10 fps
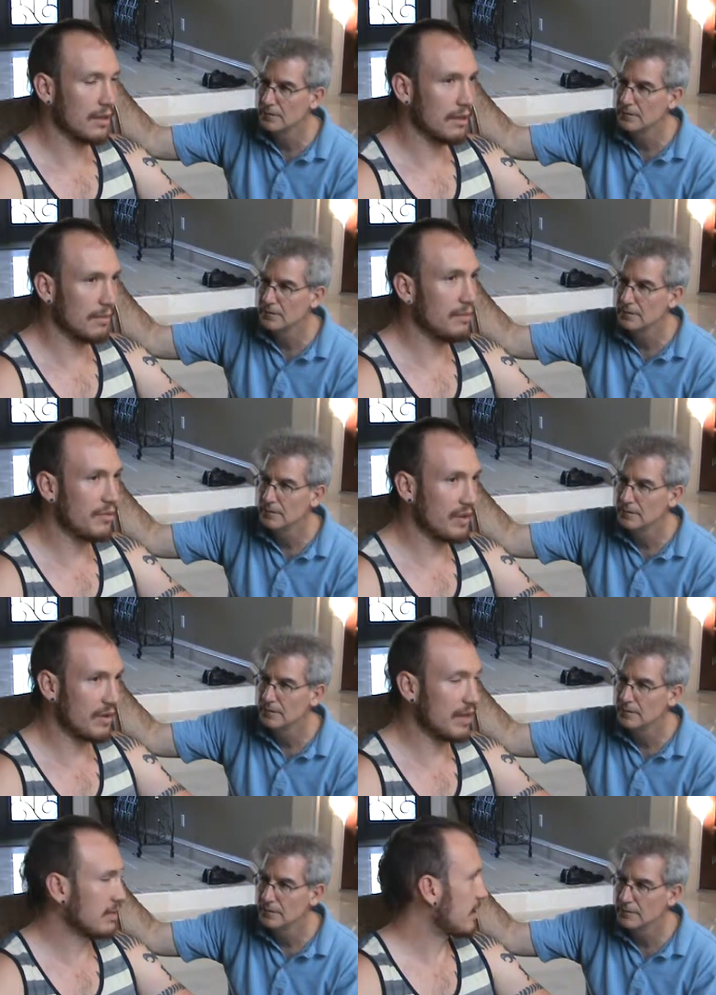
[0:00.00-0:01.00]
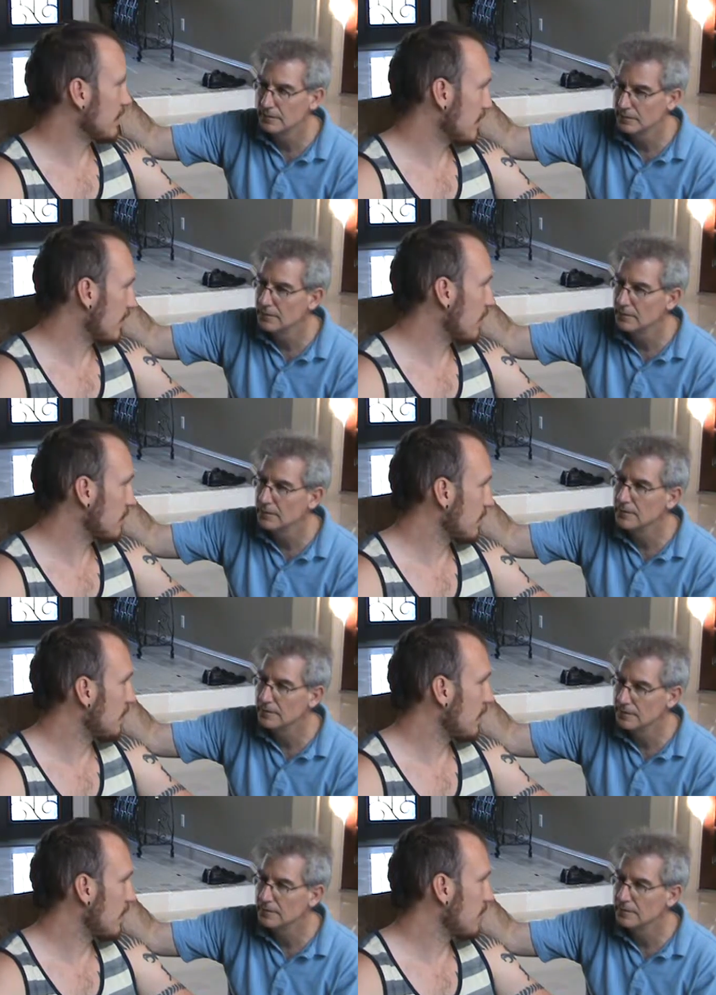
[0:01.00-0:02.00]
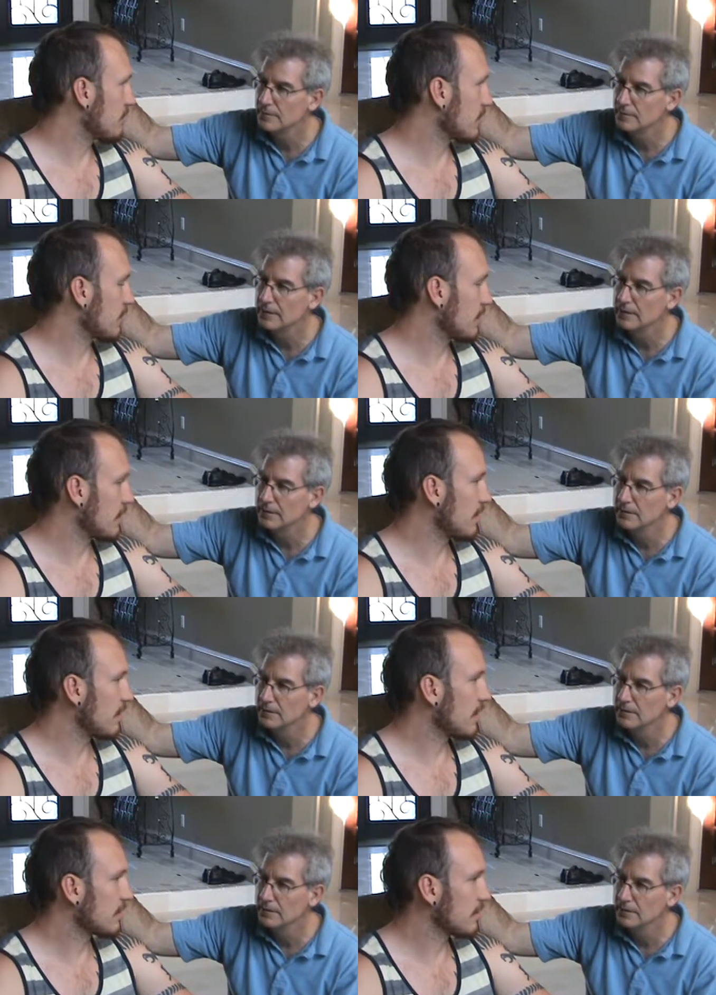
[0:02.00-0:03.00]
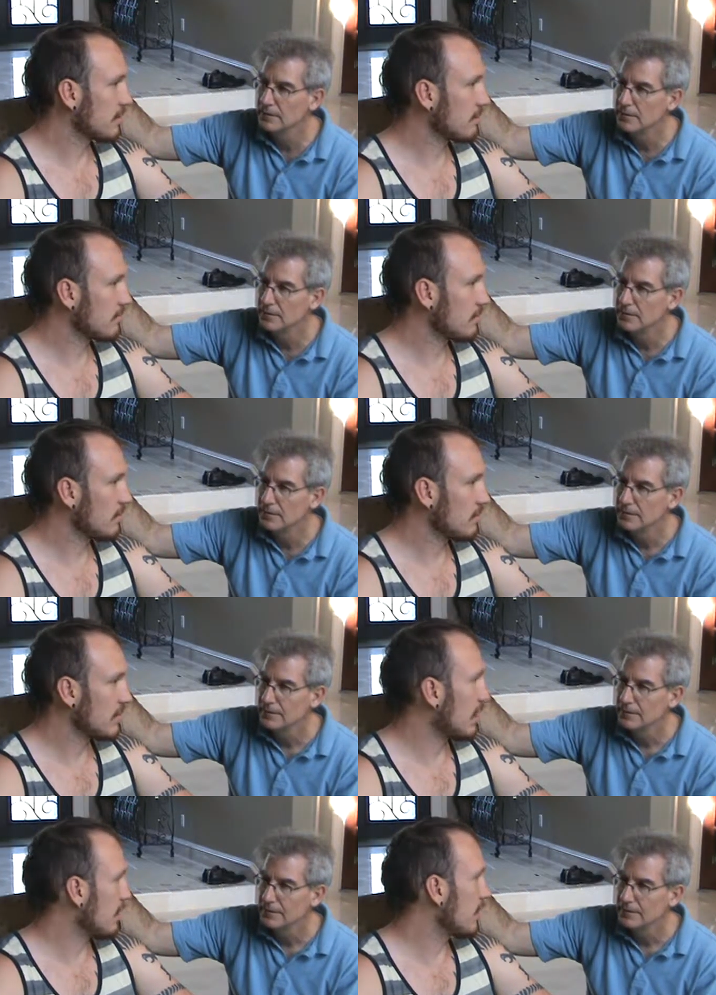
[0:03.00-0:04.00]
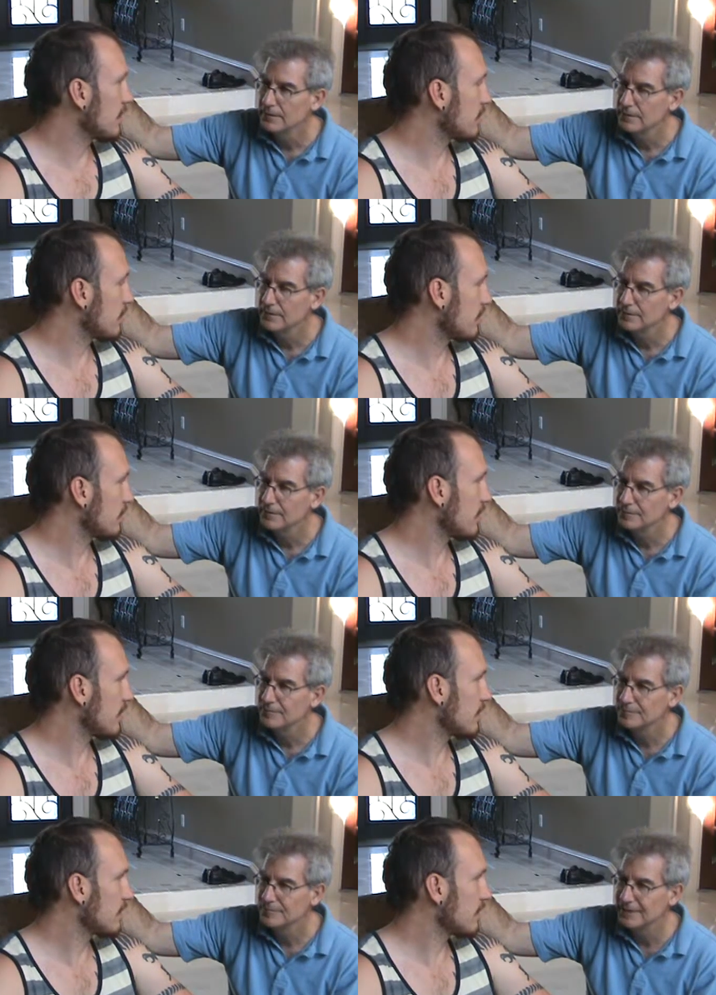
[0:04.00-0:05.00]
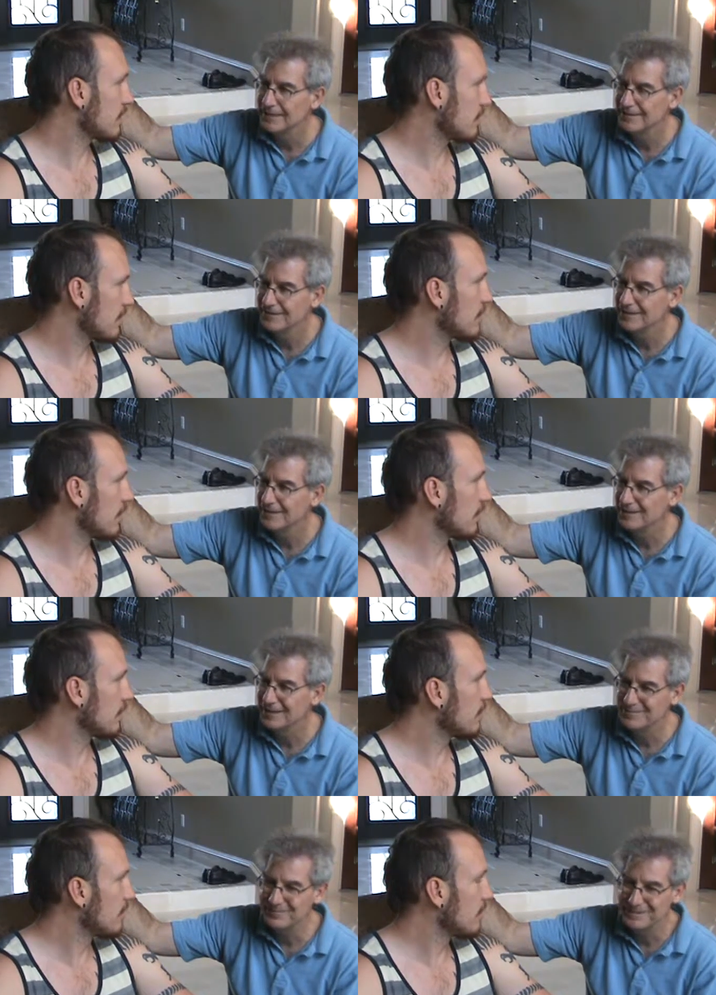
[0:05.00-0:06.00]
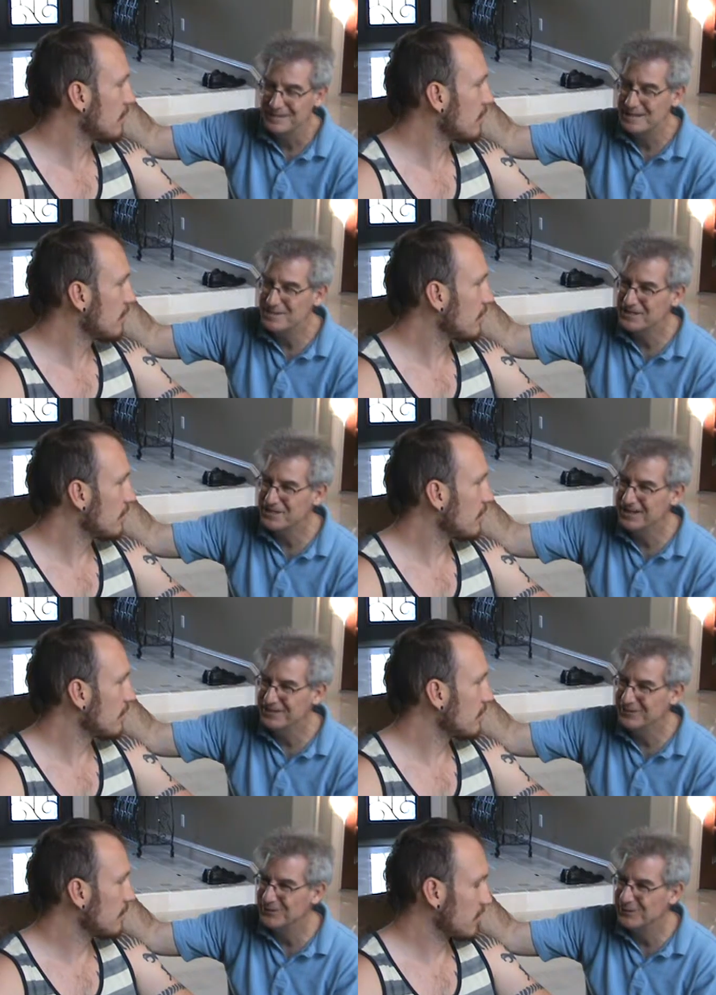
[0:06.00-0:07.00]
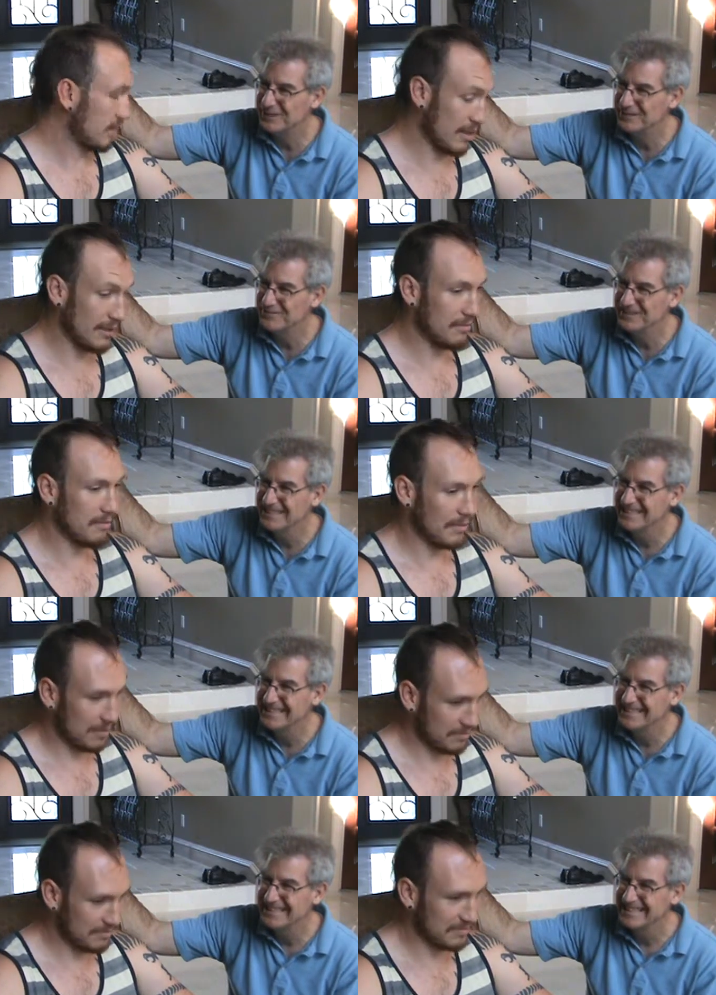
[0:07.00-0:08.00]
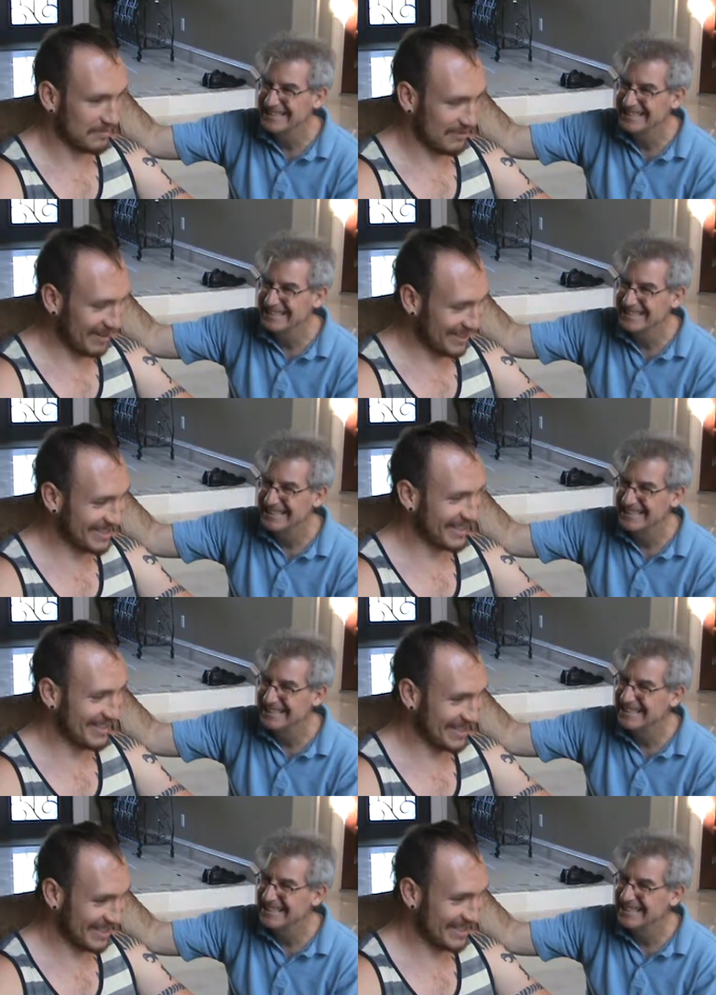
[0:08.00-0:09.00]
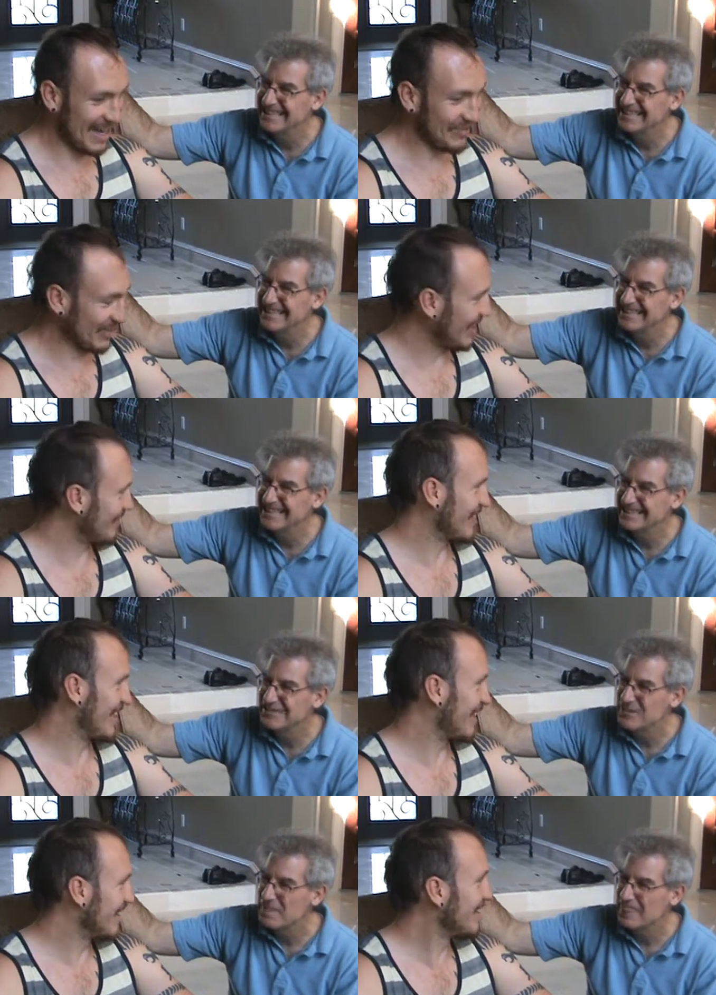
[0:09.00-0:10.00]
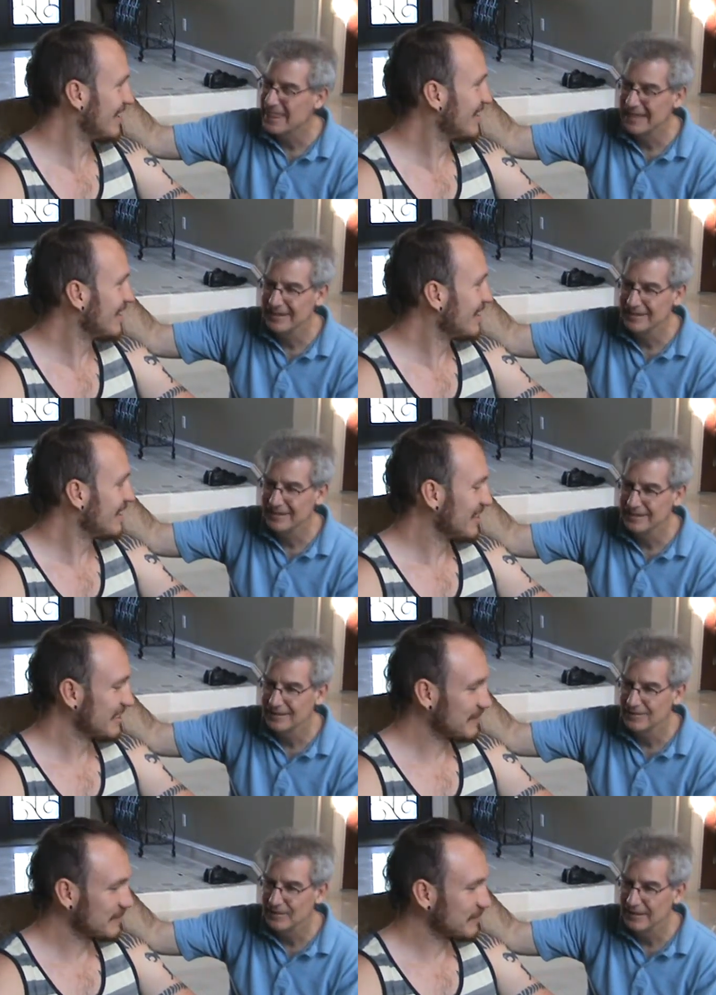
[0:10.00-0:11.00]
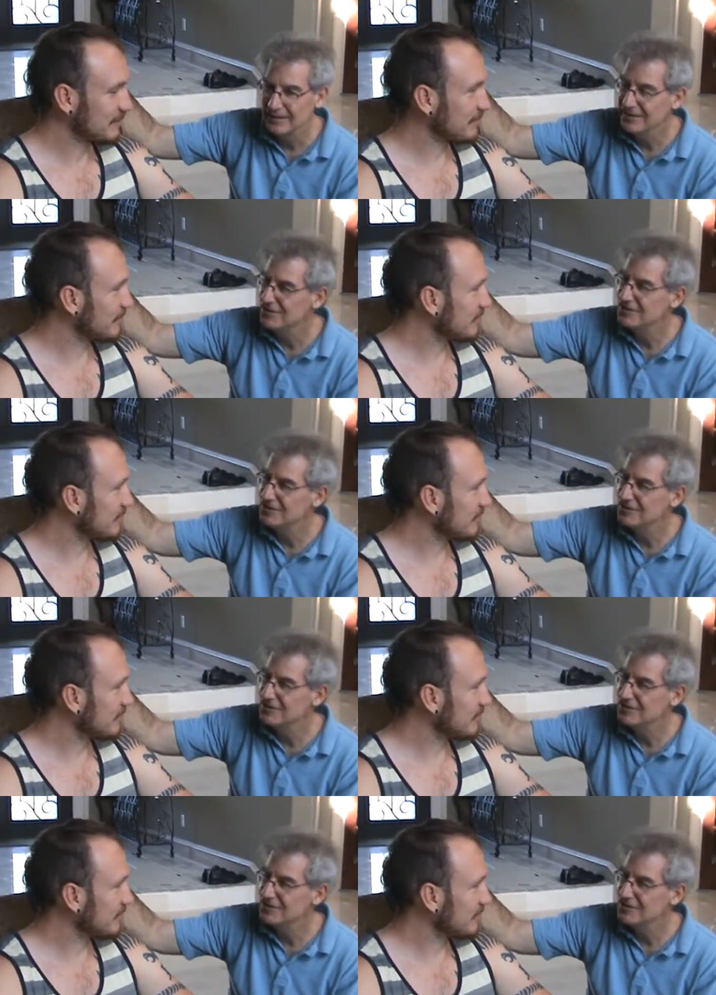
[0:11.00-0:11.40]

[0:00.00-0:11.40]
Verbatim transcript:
Speaker 1: the the things I can tell so far. I'm sure right. within the next ten days to two weeks. Yeah,
Speaker 2: no, I'm, I'm excited for you. Yeah, I'm,
Speaker 1: I'm very excited to have a life again. And
Speaker 2: uh, I think you